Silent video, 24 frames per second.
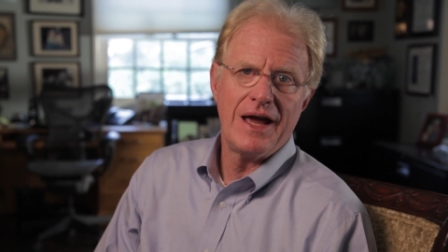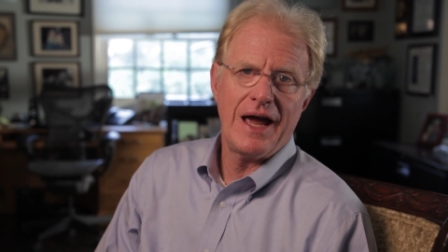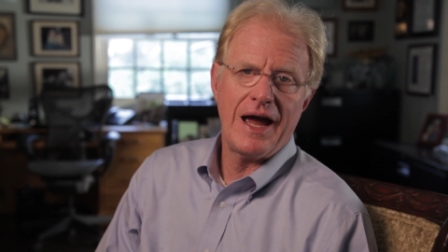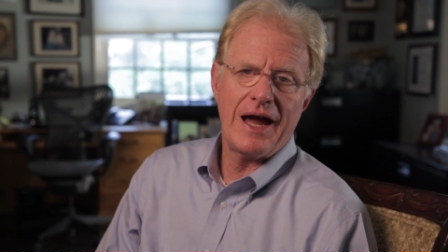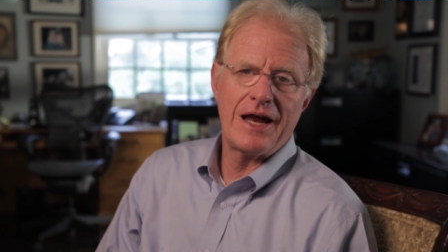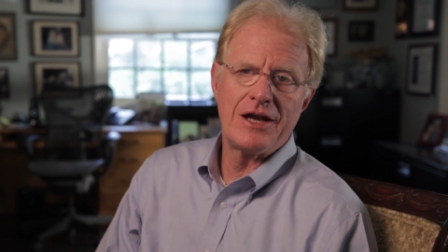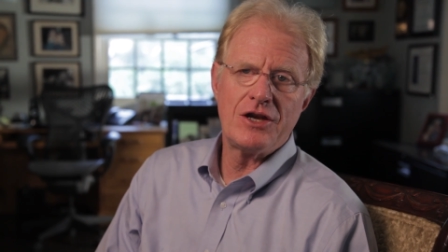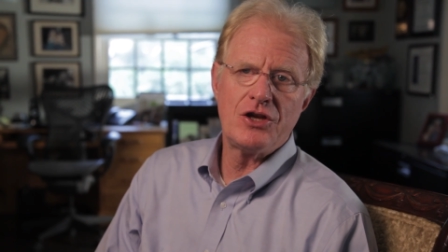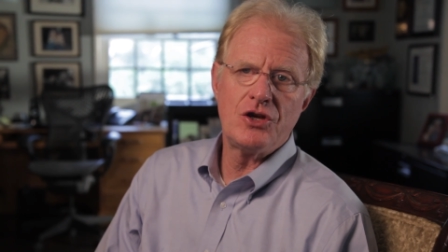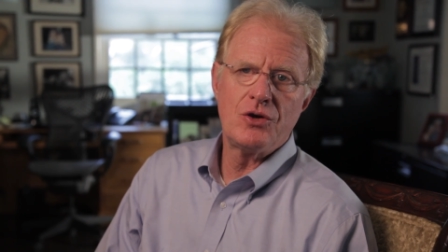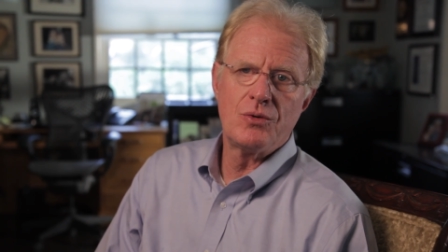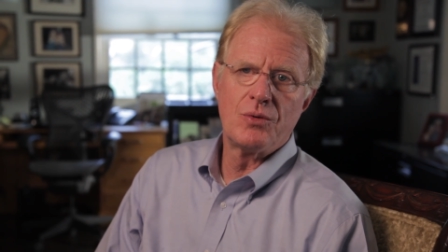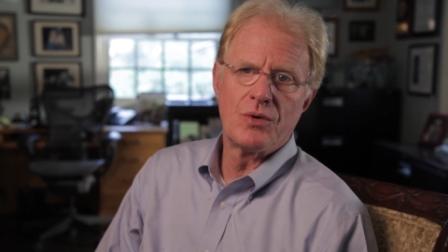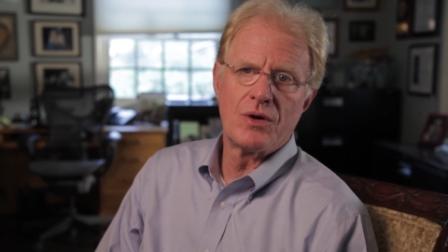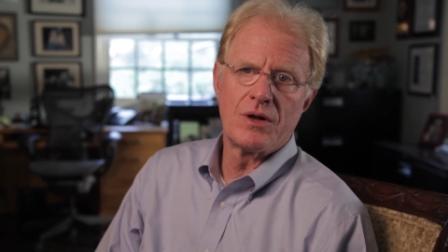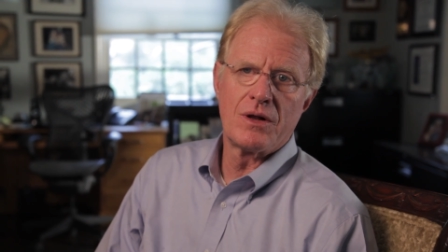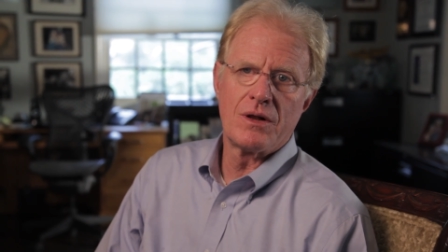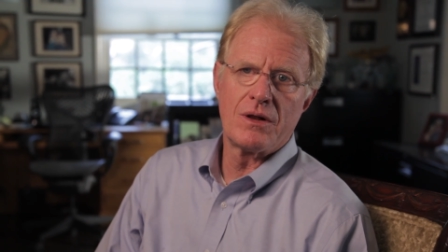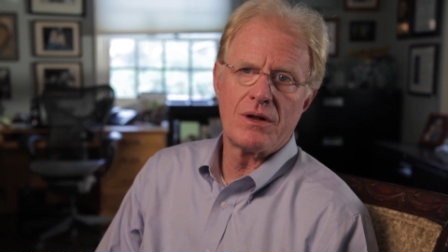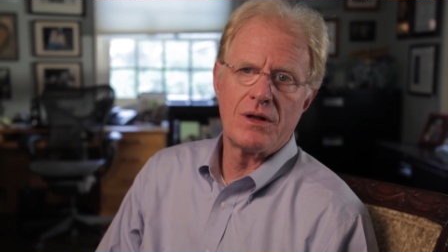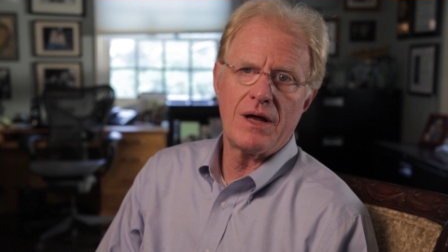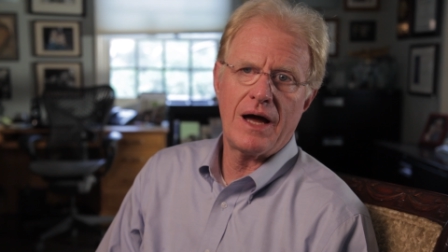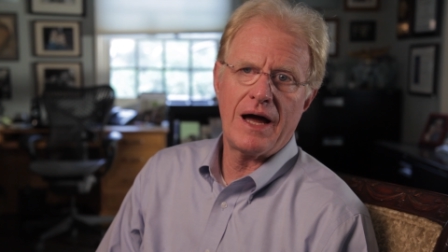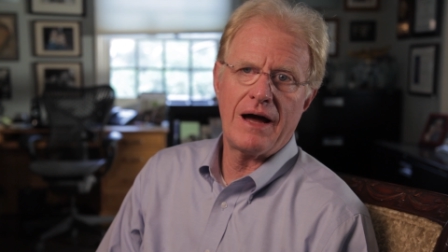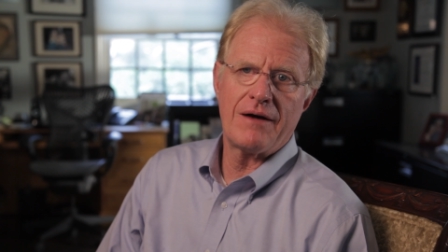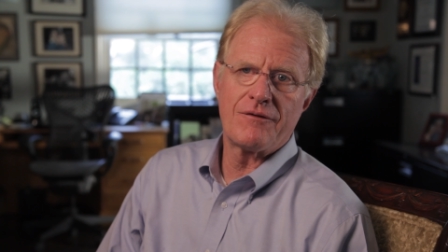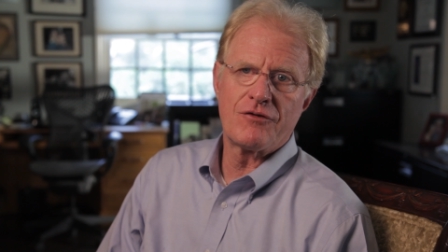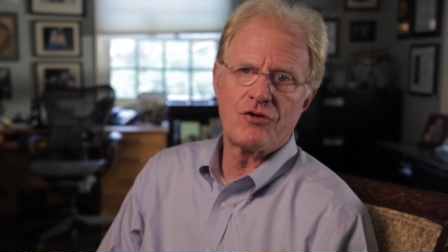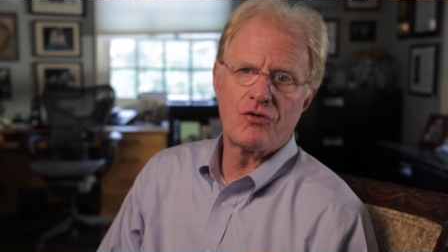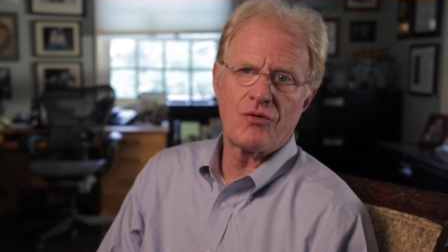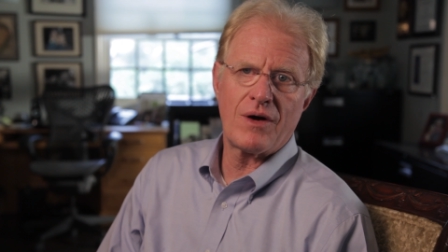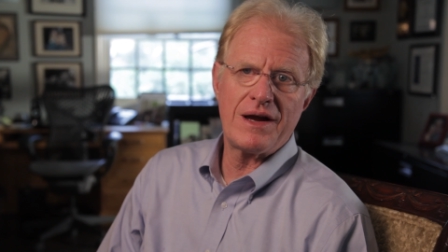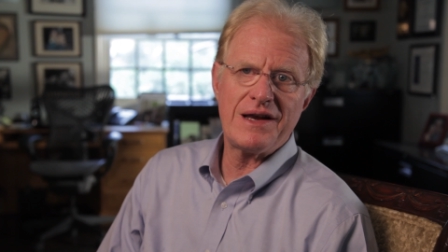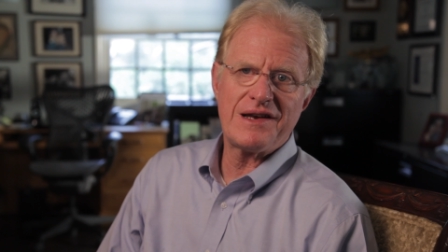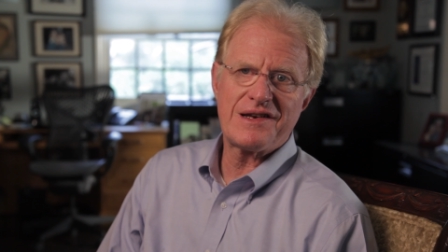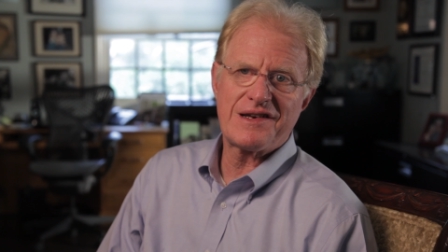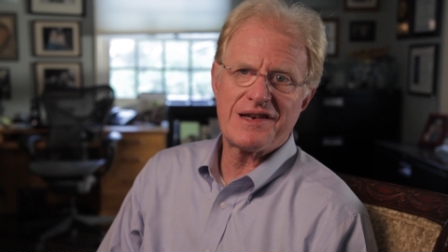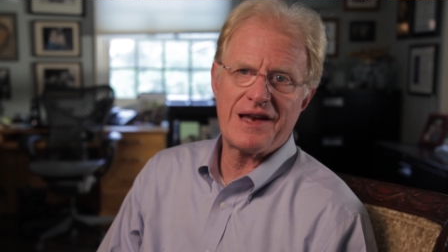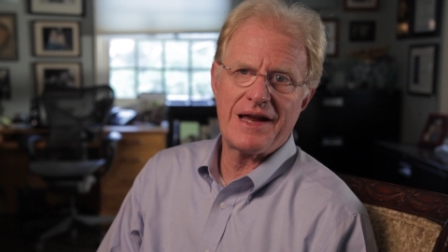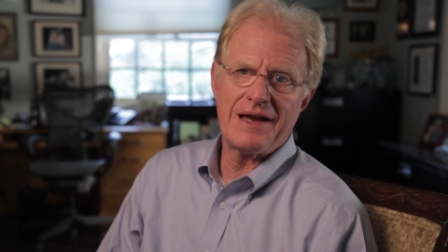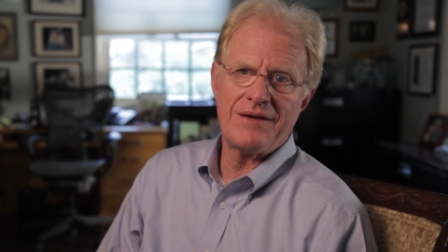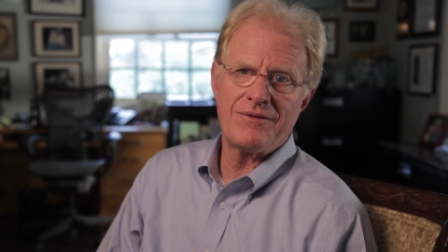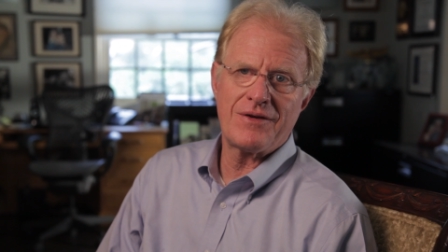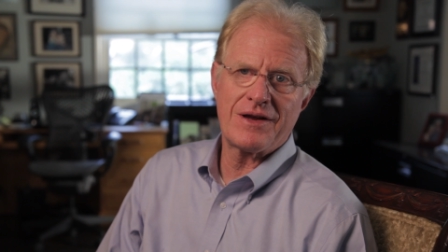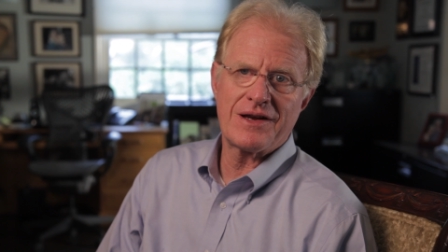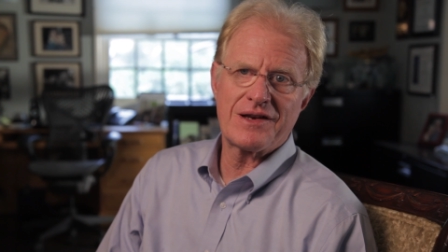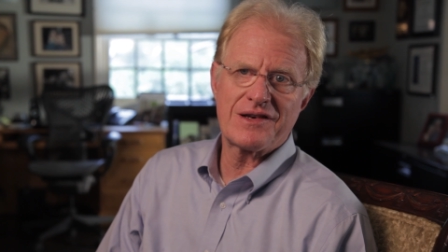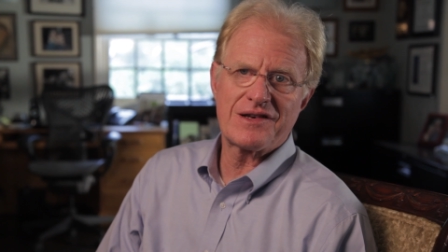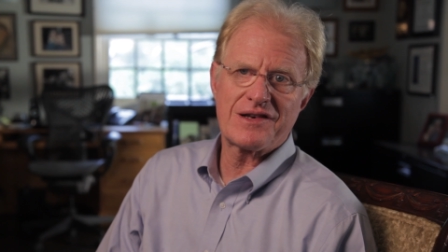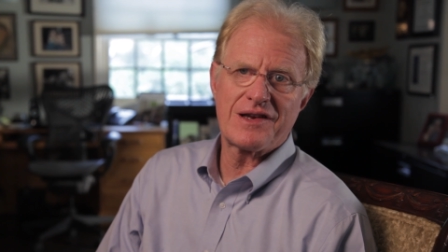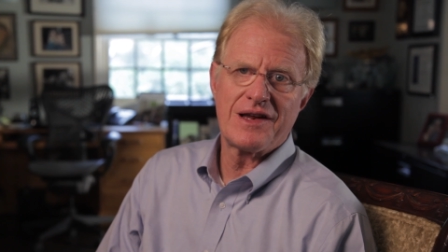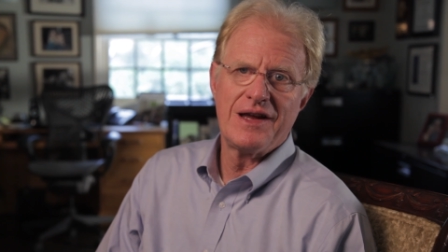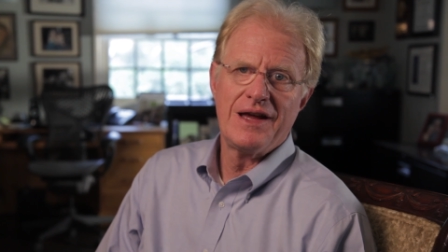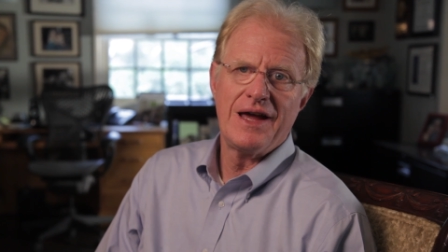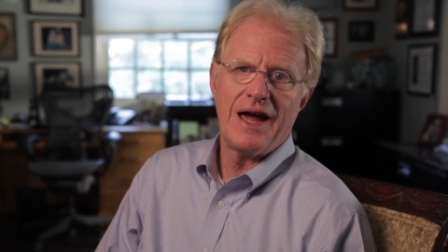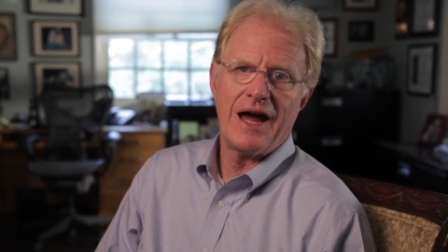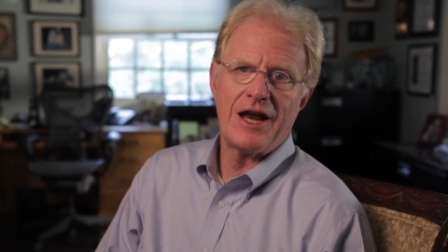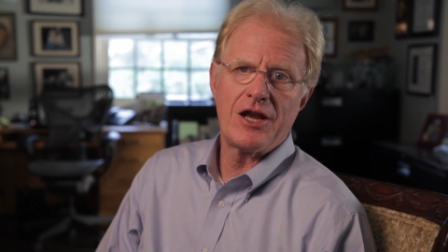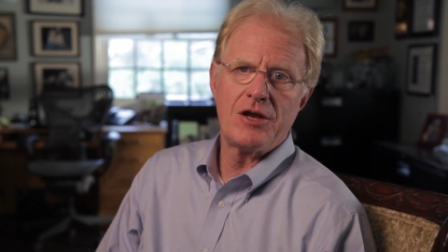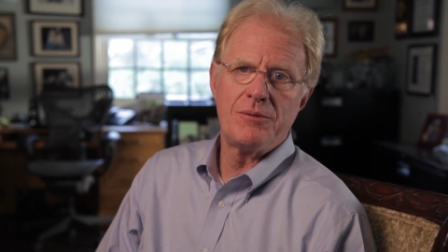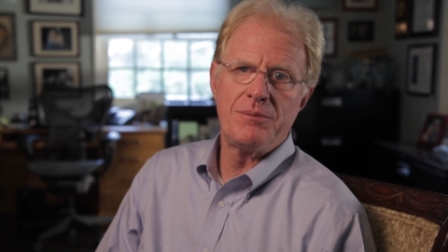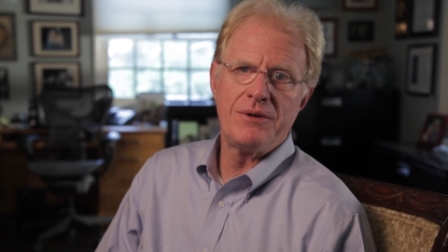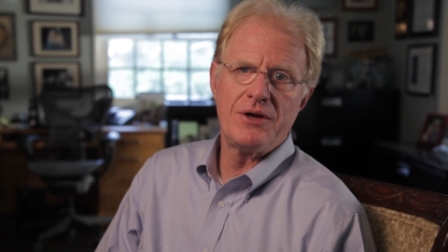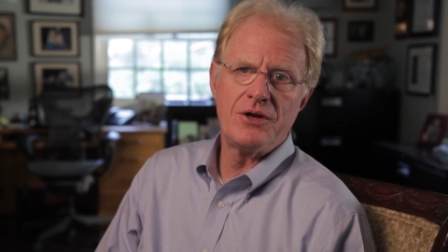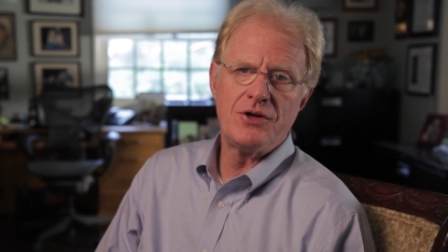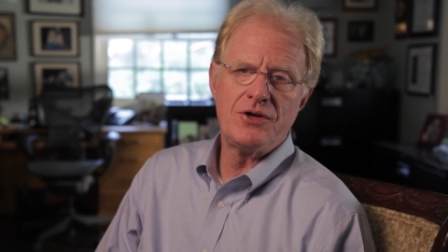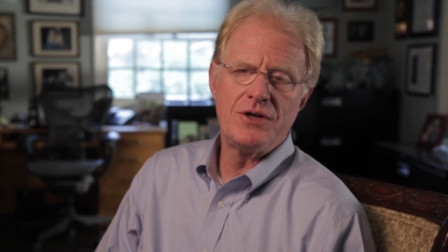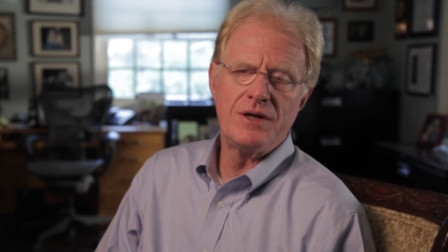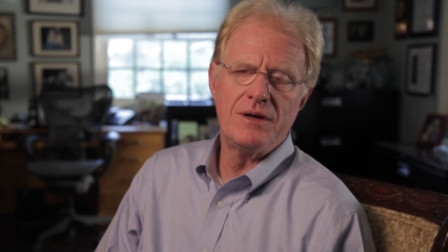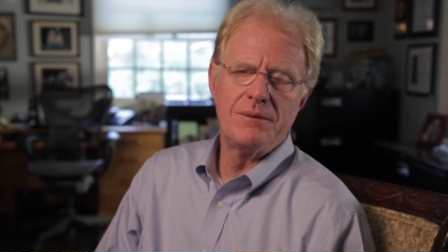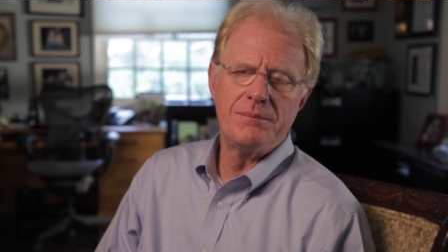and you will have great savings and you'll be,